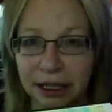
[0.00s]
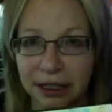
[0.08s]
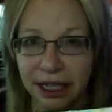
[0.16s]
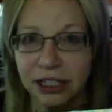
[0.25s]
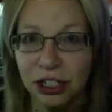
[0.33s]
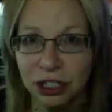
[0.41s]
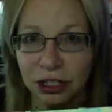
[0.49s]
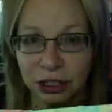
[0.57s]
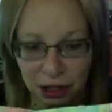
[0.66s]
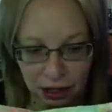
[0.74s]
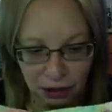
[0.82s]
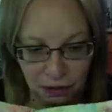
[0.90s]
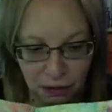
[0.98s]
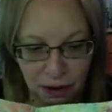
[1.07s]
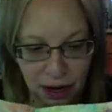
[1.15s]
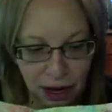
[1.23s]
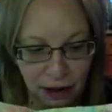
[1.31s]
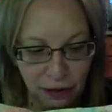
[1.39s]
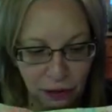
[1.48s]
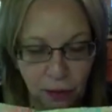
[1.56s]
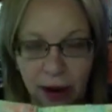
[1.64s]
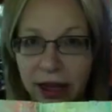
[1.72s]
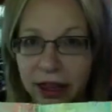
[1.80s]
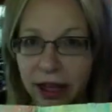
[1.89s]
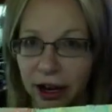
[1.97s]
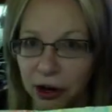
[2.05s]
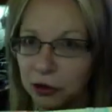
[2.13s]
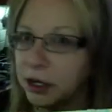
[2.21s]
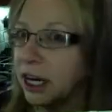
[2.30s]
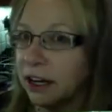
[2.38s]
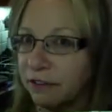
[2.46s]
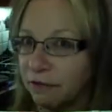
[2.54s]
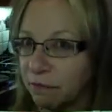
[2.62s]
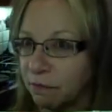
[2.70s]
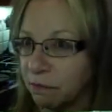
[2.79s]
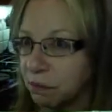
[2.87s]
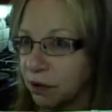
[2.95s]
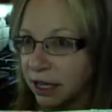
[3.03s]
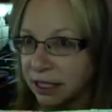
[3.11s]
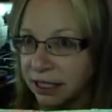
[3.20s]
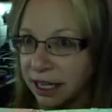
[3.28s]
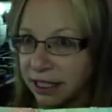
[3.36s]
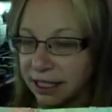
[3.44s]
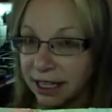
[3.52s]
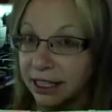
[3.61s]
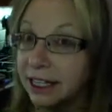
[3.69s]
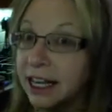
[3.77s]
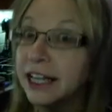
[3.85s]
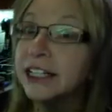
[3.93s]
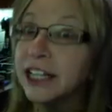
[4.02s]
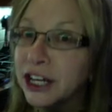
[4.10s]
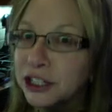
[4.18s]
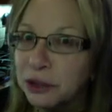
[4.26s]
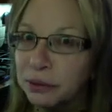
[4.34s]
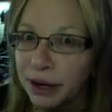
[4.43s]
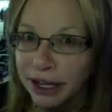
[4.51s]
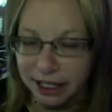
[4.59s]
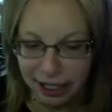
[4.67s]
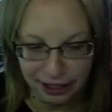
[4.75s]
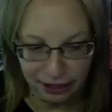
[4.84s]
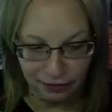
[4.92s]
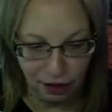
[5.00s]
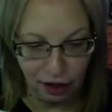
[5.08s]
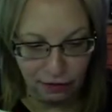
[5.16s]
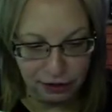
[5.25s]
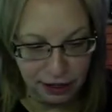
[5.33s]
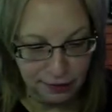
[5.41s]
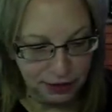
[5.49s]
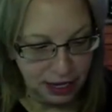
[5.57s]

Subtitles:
That's just the way the creative process and the educational process evolves.